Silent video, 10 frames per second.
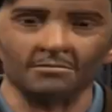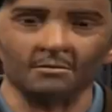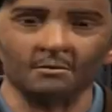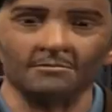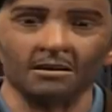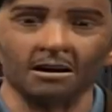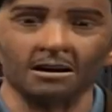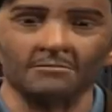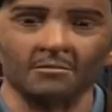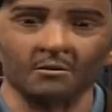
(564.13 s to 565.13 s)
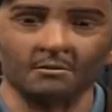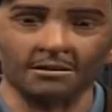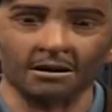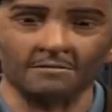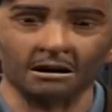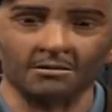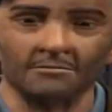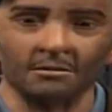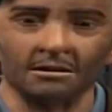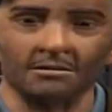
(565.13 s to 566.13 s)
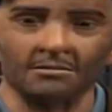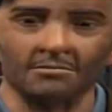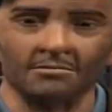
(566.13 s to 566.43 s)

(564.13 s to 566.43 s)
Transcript: You make a report to the Avalanche Patrol.